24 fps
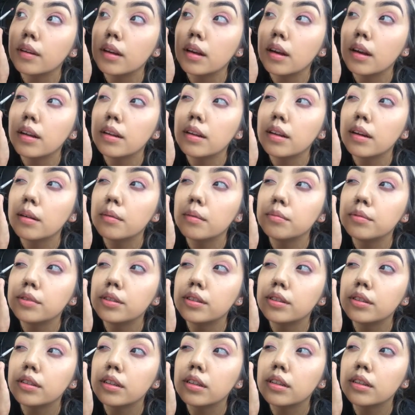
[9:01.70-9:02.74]
and then I'm
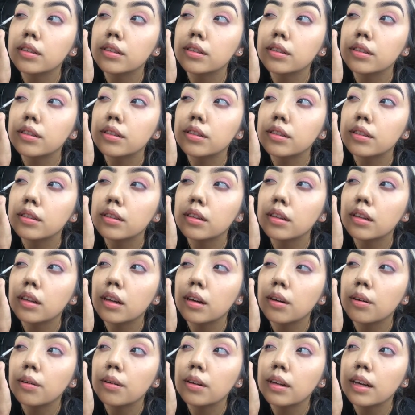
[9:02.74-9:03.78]
just gonna
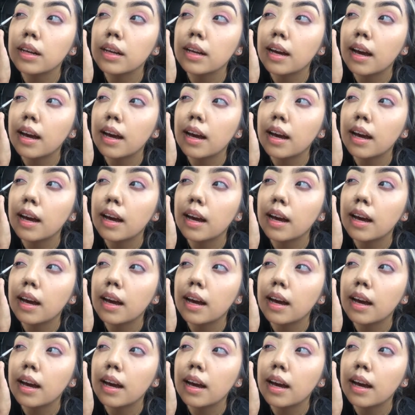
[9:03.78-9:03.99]
slowly